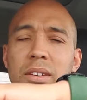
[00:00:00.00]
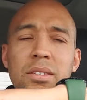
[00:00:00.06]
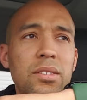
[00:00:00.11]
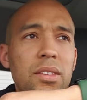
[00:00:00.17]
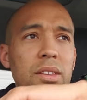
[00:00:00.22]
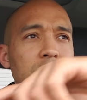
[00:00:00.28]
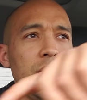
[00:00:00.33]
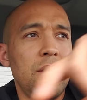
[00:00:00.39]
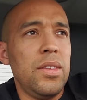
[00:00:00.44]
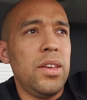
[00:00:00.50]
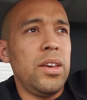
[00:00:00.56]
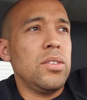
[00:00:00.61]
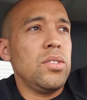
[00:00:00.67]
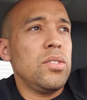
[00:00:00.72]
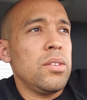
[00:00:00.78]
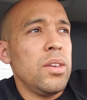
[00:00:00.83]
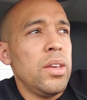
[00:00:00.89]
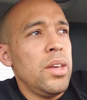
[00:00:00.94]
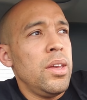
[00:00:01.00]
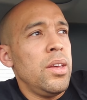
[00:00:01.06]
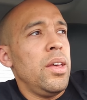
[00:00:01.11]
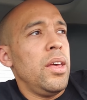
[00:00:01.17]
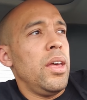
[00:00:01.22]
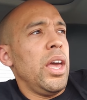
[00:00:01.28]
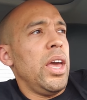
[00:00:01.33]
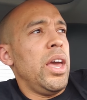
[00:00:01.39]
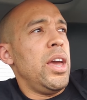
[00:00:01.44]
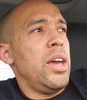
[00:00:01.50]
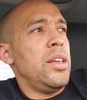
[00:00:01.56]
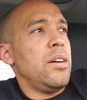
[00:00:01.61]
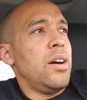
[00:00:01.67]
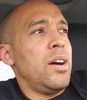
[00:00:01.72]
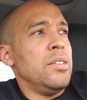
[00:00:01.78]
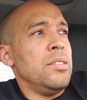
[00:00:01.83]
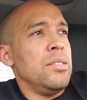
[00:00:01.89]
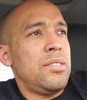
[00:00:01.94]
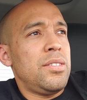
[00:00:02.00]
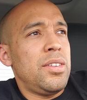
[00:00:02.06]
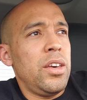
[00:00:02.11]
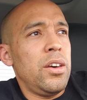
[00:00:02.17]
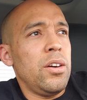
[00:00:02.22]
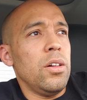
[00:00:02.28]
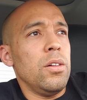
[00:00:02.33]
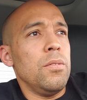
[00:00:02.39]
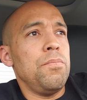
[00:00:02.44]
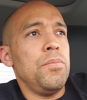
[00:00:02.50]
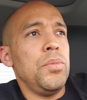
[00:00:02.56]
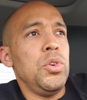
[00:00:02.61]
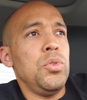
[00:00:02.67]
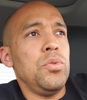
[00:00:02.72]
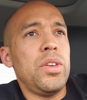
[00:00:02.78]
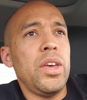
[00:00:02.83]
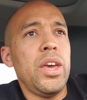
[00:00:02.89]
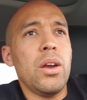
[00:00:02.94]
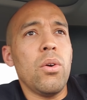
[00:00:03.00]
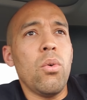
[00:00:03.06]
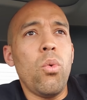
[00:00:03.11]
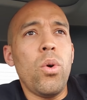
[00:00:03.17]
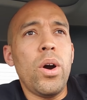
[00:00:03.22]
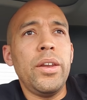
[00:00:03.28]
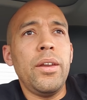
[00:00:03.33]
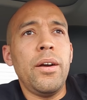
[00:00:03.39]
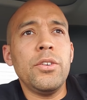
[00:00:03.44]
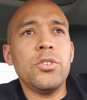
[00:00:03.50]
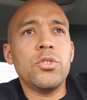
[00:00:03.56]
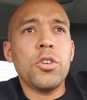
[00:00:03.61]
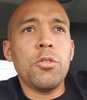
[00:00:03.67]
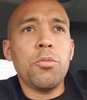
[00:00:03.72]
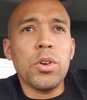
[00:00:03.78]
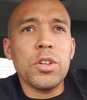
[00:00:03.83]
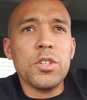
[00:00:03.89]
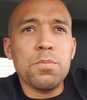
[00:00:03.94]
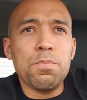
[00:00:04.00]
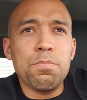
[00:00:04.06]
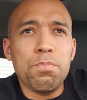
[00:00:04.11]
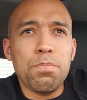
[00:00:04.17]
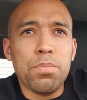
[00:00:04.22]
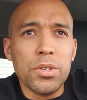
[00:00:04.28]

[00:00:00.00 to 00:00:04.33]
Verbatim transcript: this, this, and this. And until you take 100%